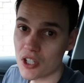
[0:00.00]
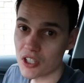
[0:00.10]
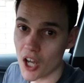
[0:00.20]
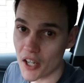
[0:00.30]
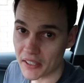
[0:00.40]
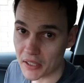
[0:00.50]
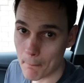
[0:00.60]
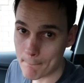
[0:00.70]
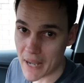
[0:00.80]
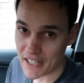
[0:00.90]
learning
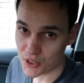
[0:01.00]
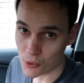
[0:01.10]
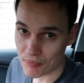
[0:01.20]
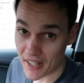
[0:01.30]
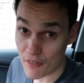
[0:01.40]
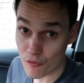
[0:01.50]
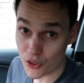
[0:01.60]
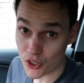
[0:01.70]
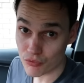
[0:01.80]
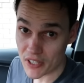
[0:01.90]
manual, and
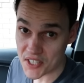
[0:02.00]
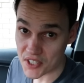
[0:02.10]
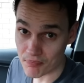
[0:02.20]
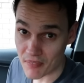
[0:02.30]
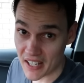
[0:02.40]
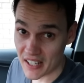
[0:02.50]
for good reason.